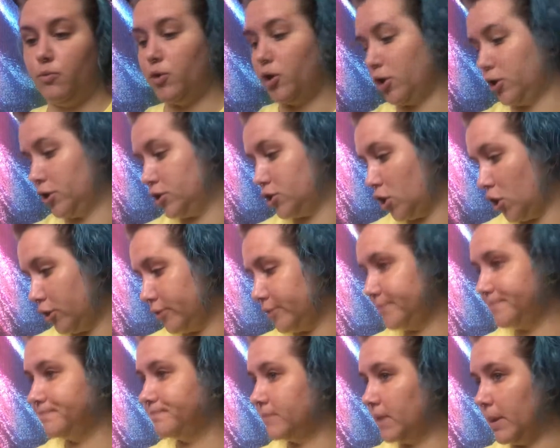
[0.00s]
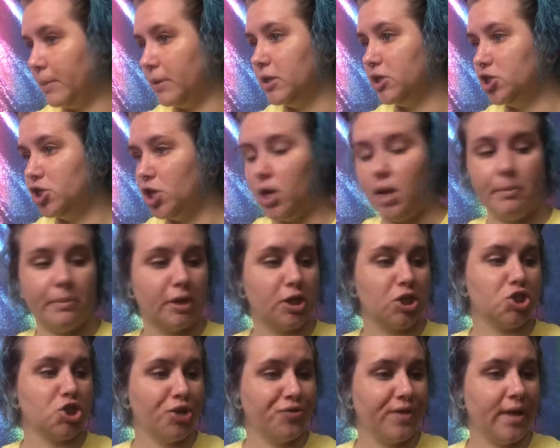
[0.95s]
We're gonna start. I'm gonna
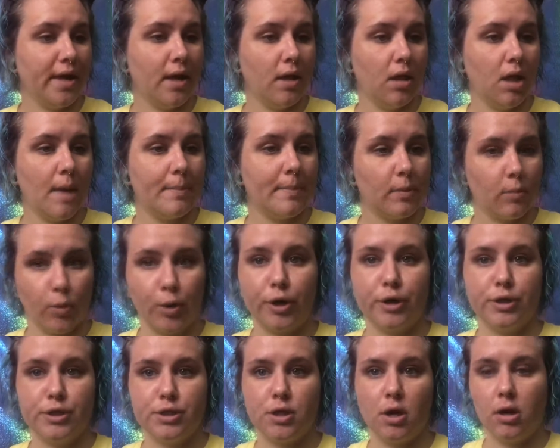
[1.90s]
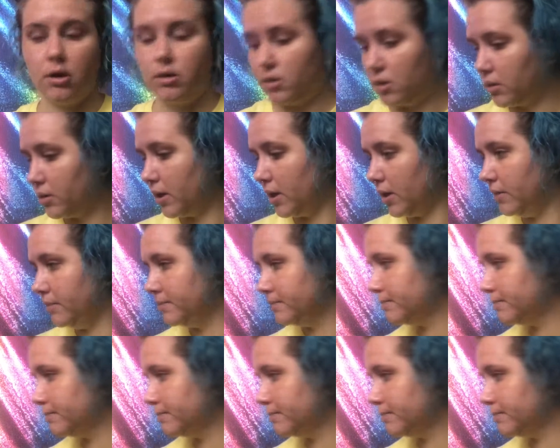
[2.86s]
shut the hell up, and we're gonna start. Okay.